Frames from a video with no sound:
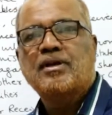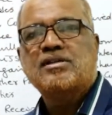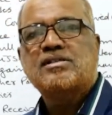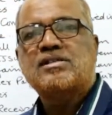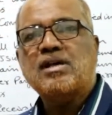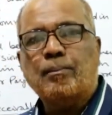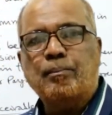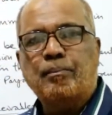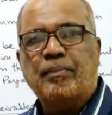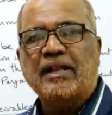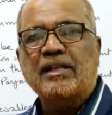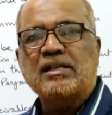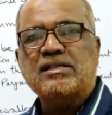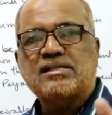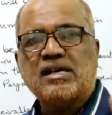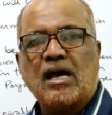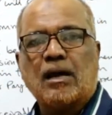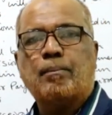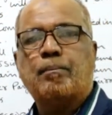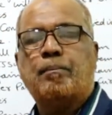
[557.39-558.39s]
Some
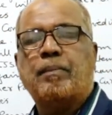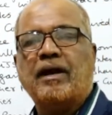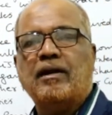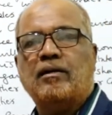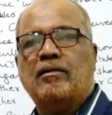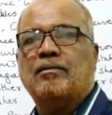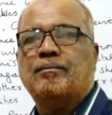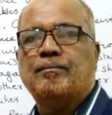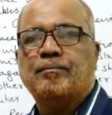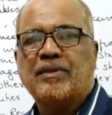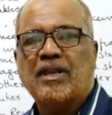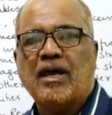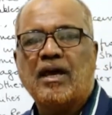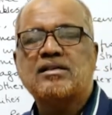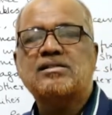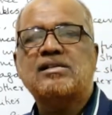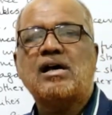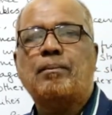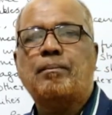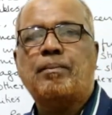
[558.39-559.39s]
bills are paid.
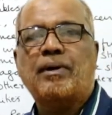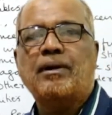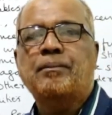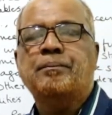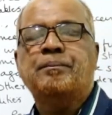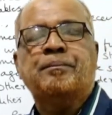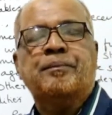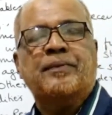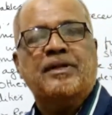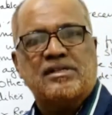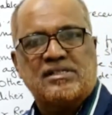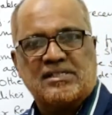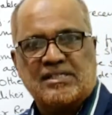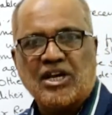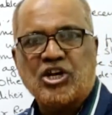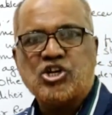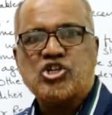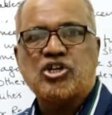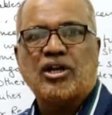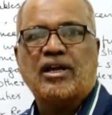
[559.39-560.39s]
Example,
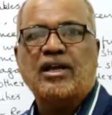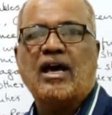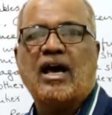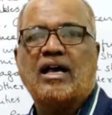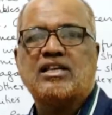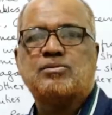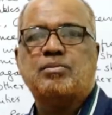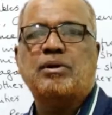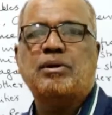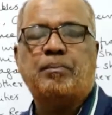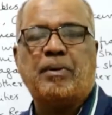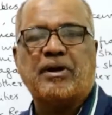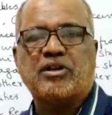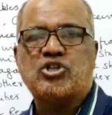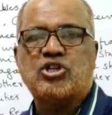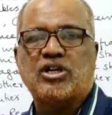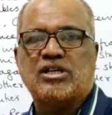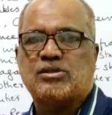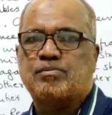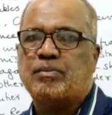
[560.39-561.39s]
stationery has been
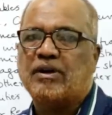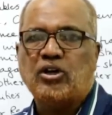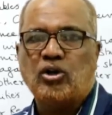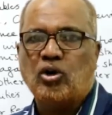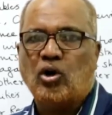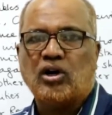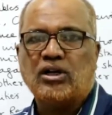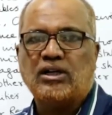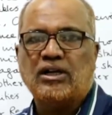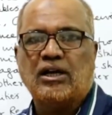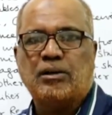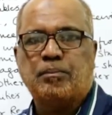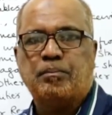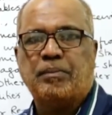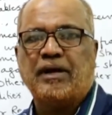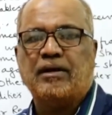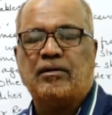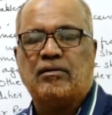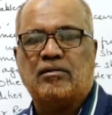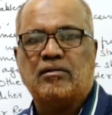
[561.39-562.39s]
purchased but not yet
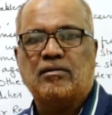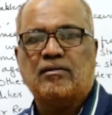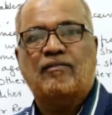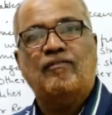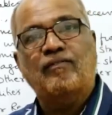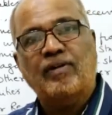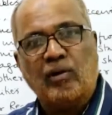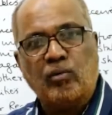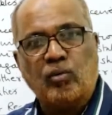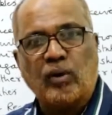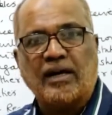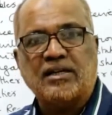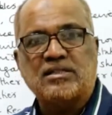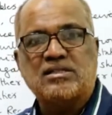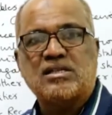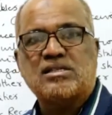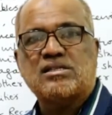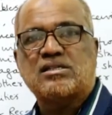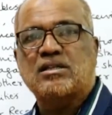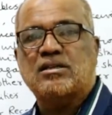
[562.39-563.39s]
paid. We have to
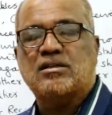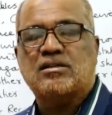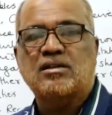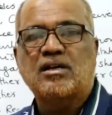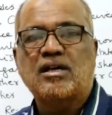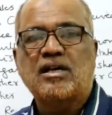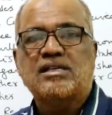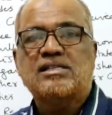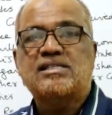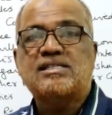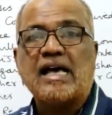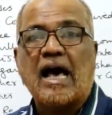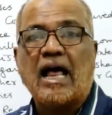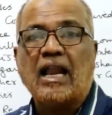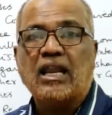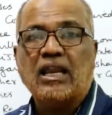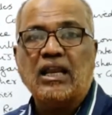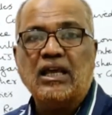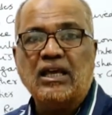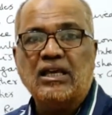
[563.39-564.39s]
adjust it.
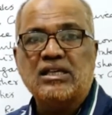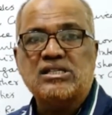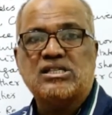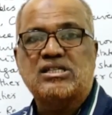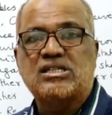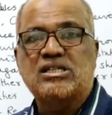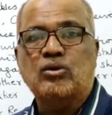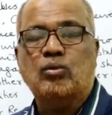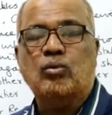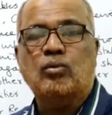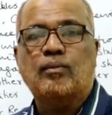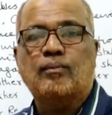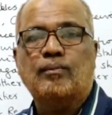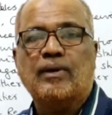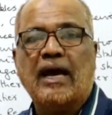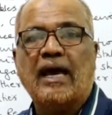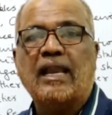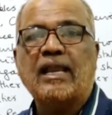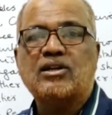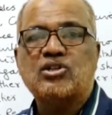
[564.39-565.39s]
Salary is due.
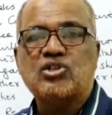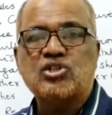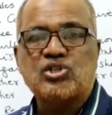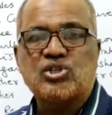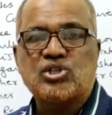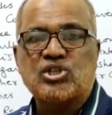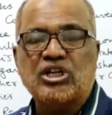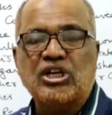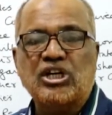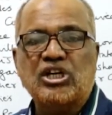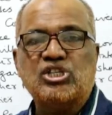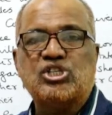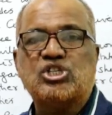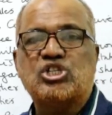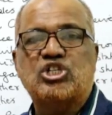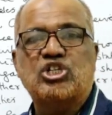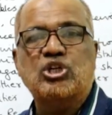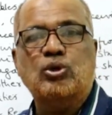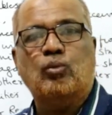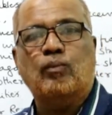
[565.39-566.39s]
Electricity
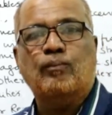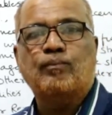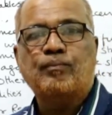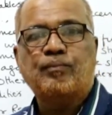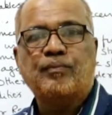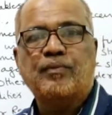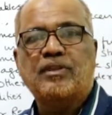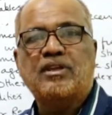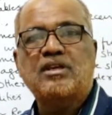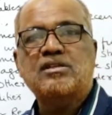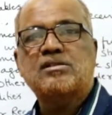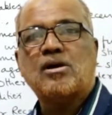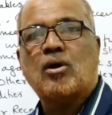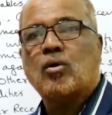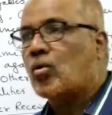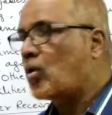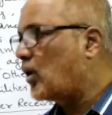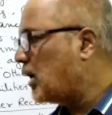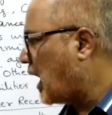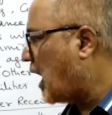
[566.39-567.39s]
is due. These
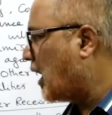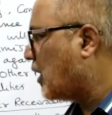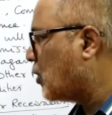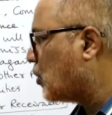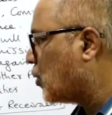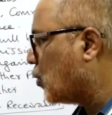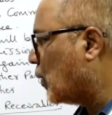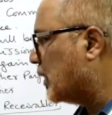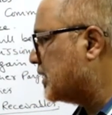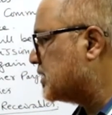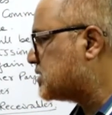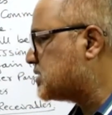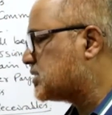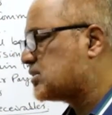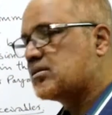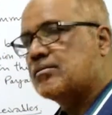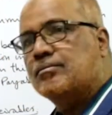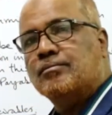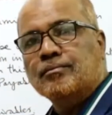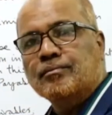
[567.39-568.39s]
are called
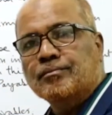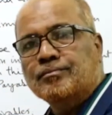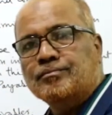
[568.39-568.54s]
accruals.